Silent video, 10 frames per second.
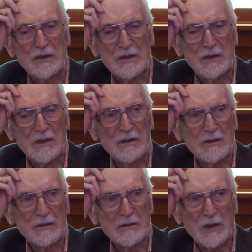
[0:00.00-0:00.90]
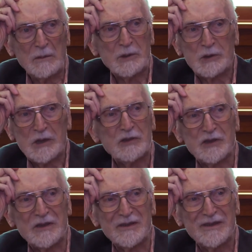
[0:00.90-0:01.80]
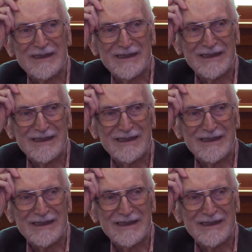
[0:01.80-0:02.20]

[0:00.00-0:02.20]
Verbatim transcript: So this is in the early 1980s.